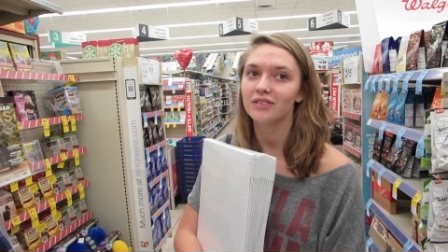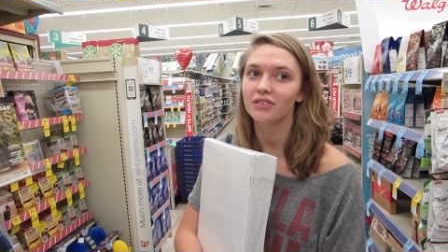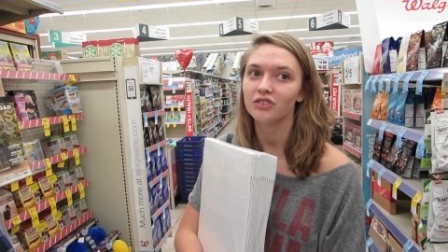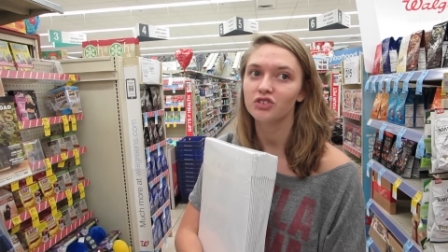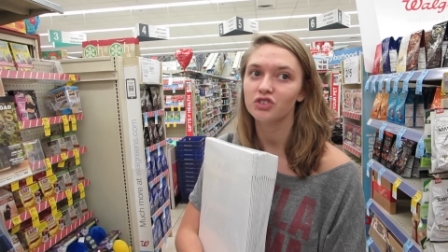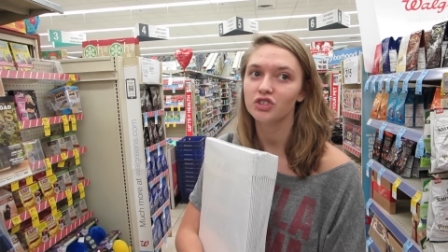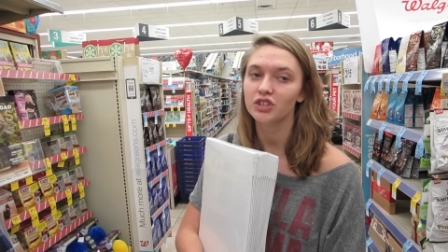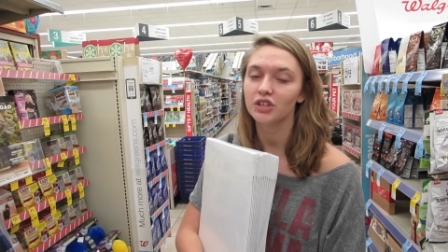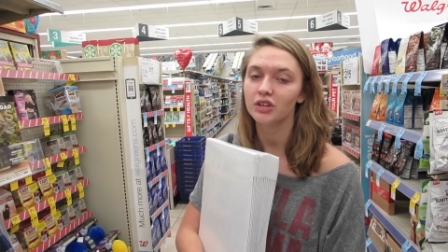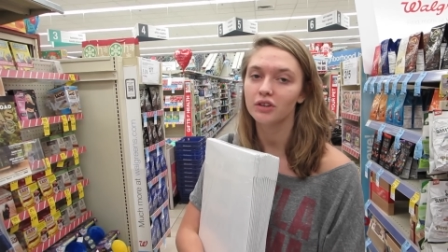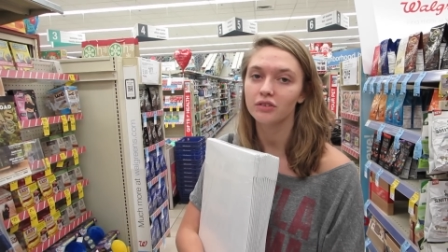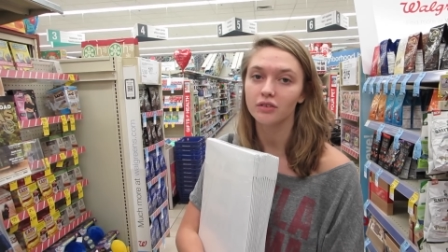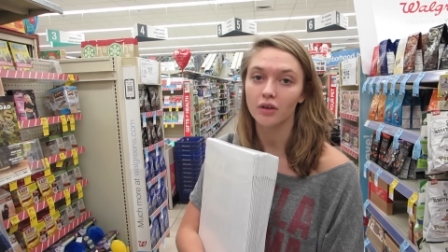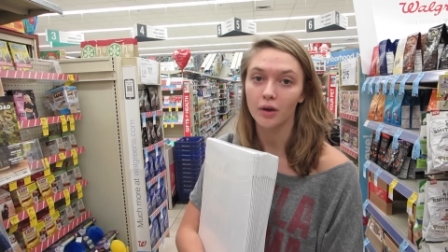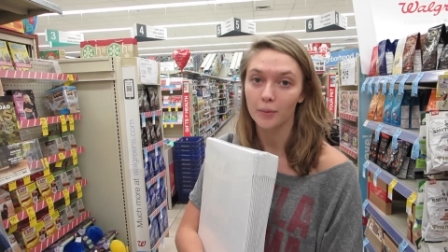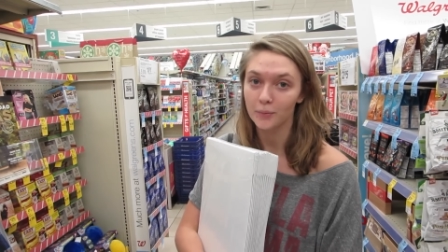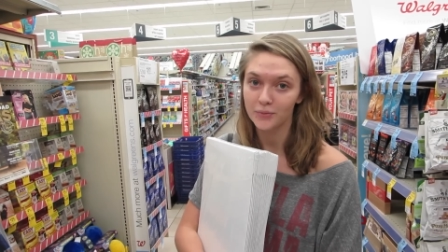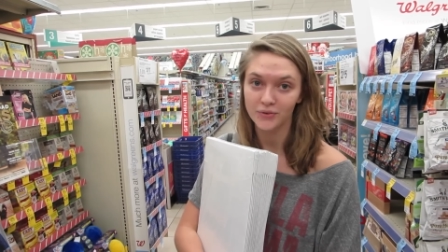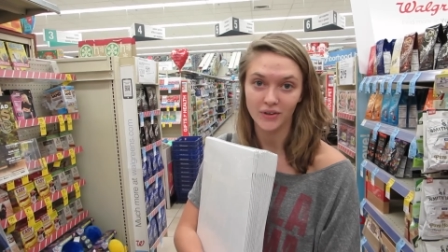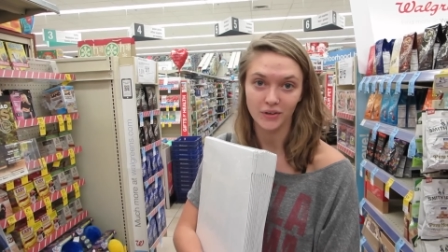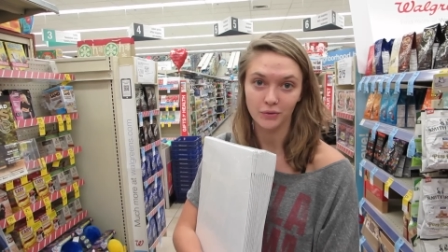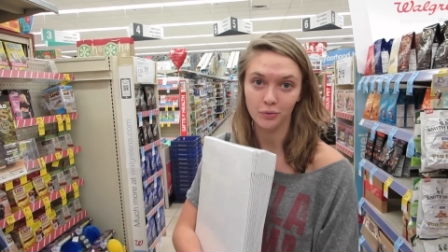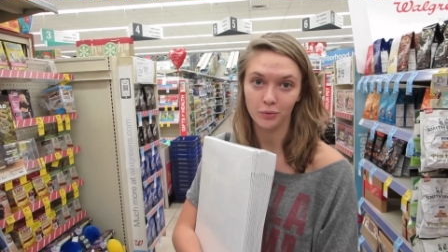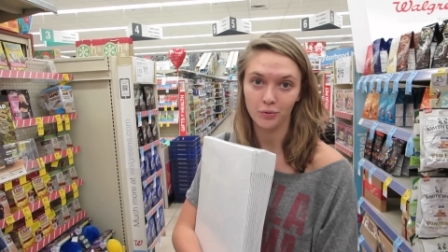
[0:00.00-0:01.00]
she's
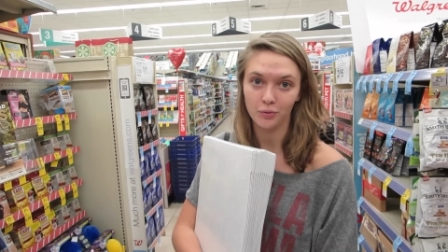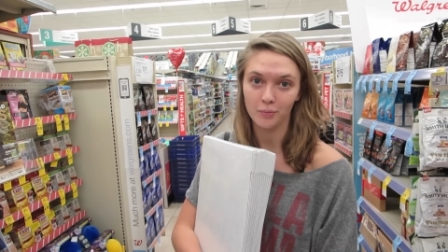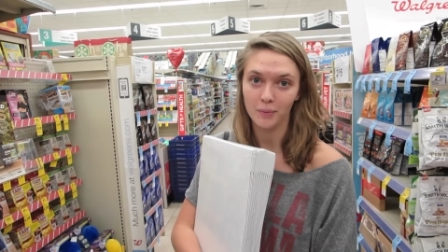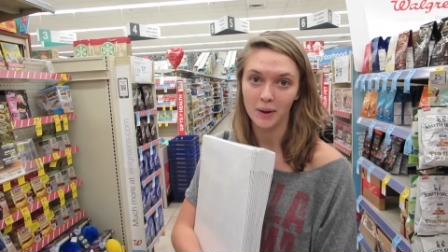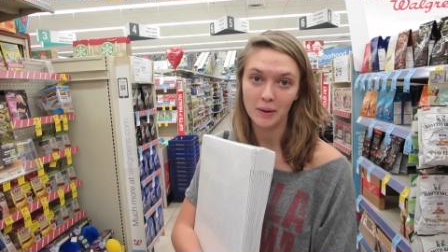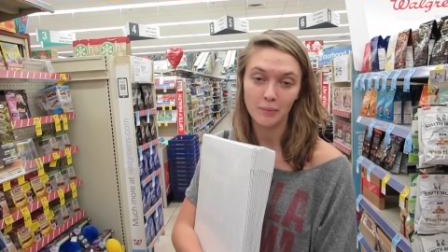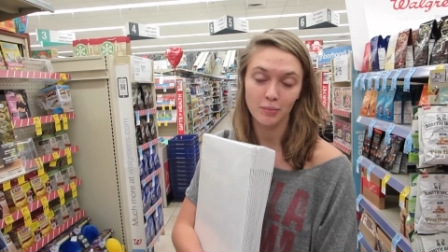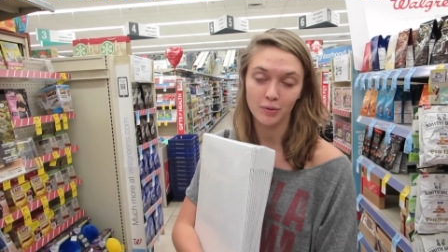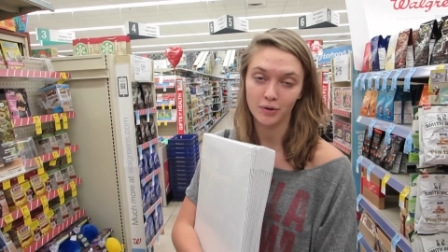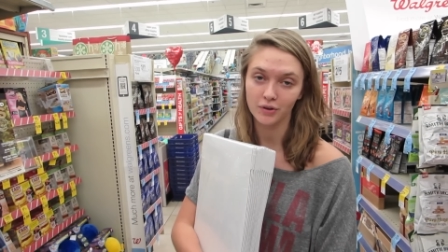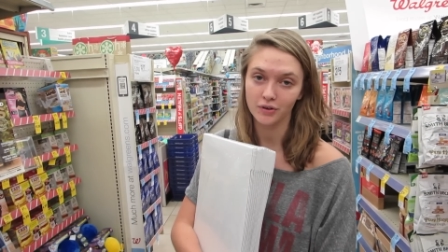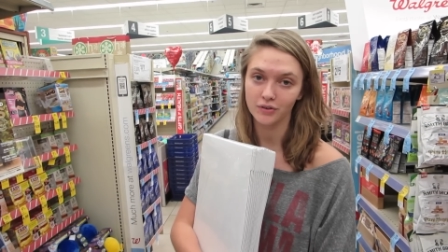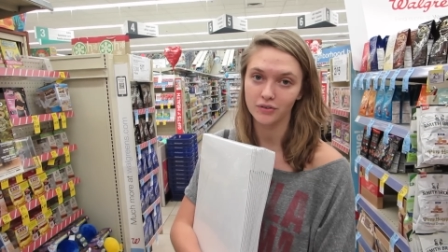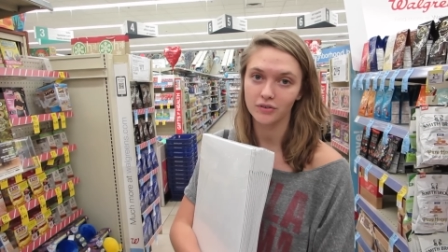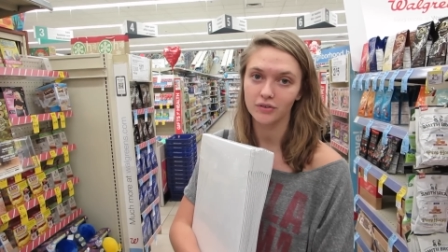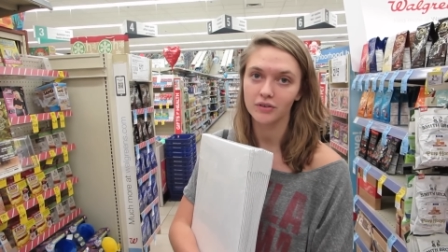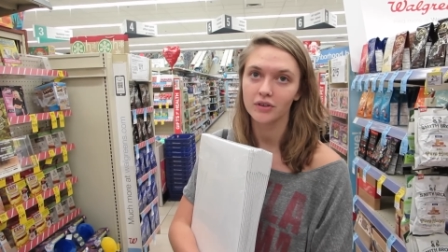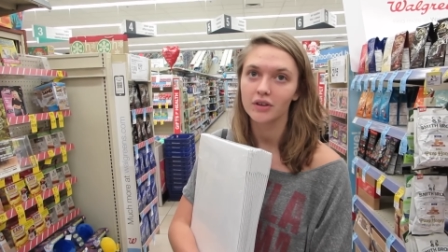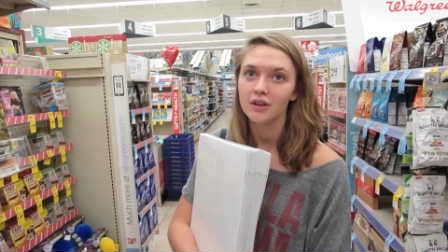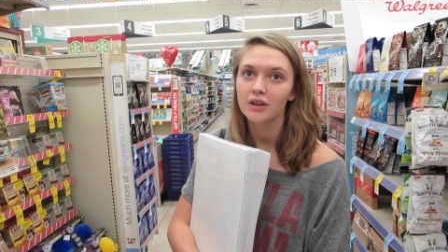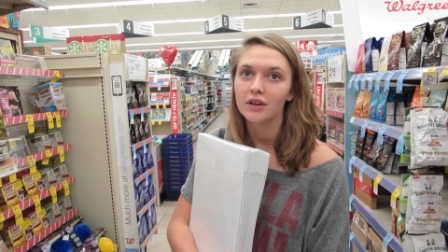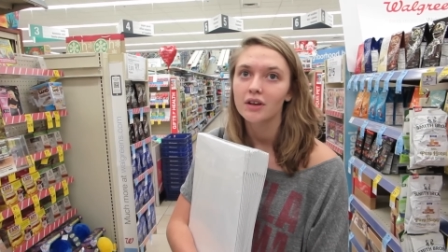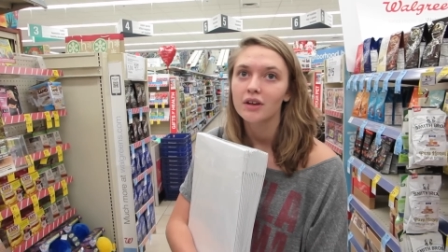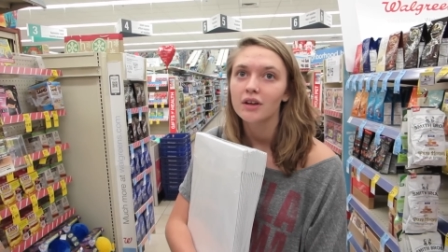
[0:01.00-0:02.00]
obsessed with Didn't you look in here
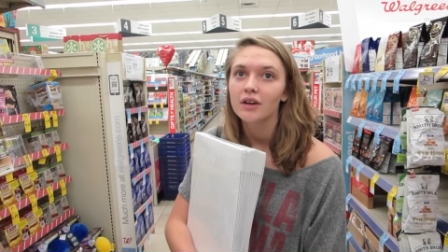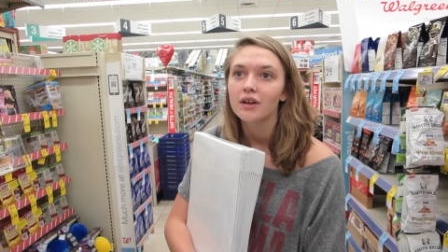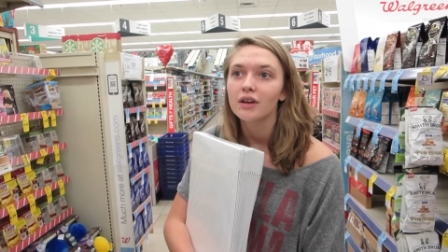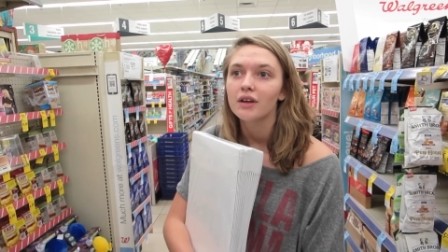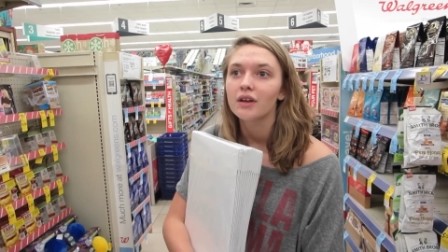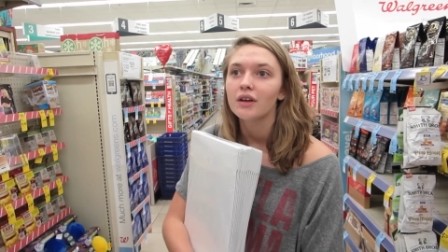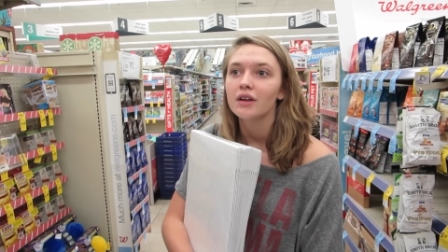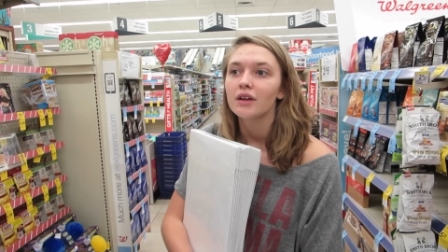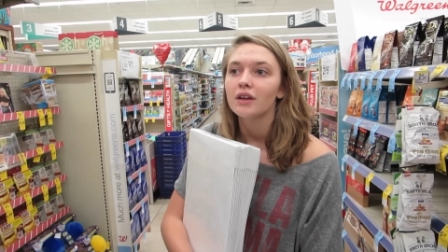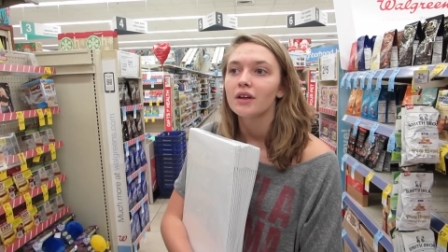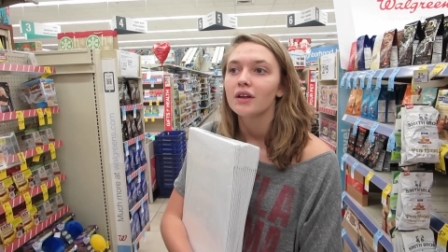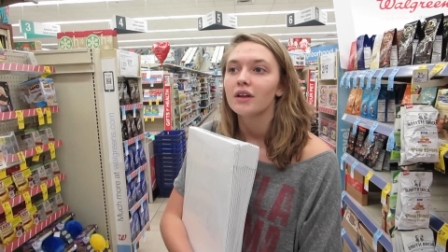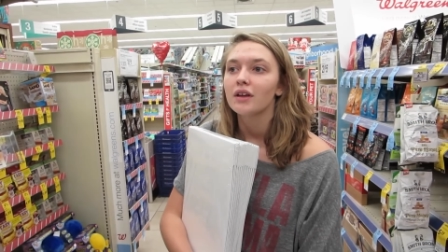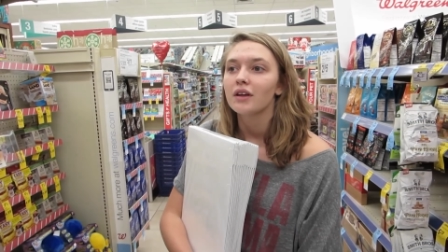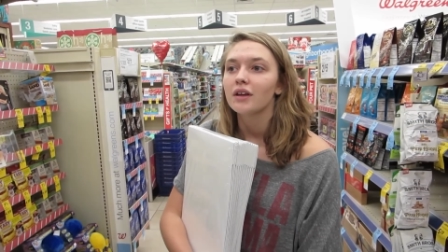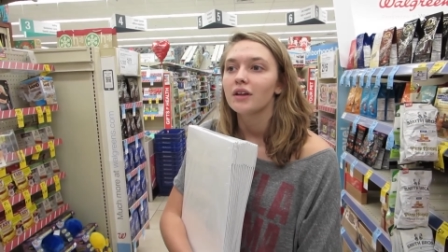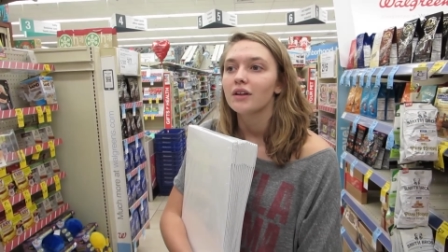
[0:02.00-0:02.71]
yesterday for one though?